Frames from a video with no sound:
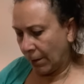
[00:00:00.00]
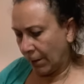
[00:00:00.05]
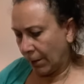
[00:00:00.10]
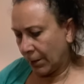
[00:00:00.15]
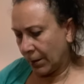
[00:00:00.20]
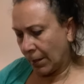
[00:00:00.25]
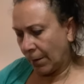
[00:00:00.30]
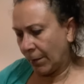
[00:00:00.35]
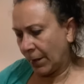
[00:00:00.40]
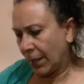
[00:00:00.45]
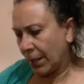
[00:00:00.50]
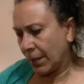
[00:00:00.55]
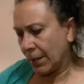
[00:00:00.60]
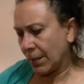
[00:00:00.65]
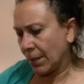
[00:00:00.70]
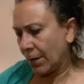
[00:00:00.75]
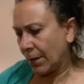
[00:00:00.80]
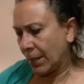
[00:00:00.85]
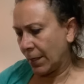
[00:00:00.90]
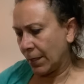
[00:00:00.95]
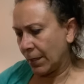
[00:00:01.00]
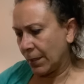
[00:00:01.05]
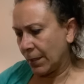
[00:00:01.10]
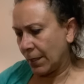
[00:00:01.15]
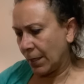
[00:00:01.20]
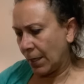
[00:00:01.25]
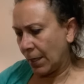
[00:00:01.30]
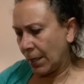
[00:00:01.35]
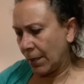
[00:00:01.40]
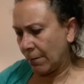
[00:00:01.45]
Something is on the
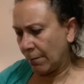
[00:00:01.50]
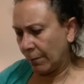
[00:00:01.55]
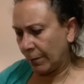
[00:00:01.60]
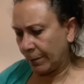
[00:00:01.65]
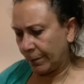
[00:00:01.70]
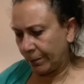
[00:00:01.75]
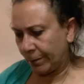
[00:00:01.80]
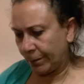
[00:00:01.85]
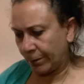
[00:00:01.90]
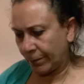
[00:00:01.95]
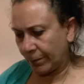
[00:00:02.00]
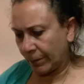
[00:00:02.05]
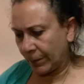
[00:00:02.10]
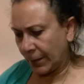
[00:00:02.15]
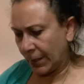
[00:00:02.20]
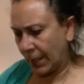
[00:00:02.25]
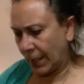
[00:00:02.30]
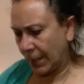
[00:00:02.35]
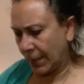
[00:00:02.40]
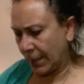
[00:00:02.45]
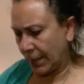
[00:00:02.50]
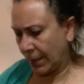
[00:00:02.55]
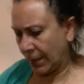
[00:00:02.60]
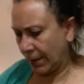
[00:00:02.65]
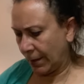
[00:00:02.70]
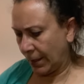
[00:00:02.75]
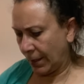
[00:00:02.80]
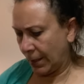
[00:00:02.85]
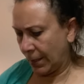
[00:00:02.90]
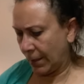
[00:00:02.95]
inside. Yes,
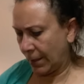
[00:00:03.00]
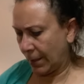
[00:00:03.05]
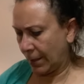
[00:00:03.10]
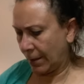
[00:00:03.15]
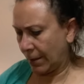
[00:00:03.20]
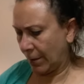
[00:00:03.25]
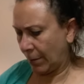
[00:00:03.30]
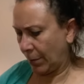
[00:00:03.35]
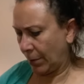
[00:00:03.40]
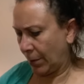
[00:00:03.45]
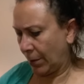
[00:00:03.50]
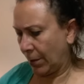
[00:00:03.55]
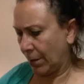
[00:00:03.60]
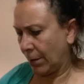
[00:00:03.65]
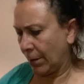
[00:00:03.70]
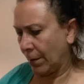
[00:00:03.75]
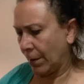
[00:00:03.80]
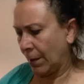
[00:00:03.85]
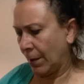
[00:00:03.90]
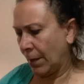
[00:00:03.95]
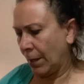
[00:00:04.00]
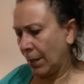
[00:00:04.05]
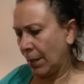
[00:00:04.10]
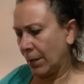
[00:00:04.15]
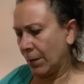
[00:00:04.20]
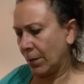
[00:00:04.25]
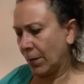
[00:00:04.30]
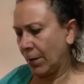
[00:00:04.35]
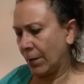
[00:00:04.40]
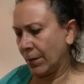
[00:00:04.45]
it is a zipper.
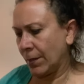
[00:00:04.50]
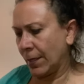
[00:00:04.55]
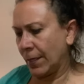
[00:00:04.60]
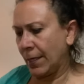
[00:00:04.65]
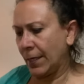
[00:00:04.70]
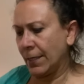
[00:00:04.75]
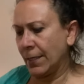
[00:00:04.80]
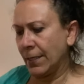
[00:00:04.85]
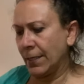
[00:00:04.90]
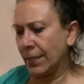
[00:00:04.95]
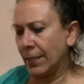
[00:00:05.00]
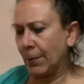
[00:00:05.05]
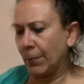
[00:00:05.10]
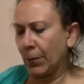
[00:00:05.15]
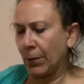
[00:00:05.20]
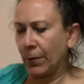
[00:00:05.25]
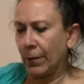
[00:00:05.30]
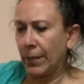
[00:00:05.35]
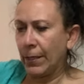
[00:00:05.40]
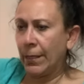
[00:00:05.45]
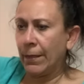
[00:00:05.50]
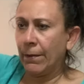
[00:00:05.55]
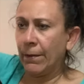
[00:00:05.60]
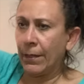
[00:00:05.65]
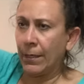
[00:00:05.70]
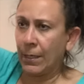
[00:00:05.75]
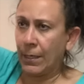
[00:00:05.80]
So there's a hidden zipper in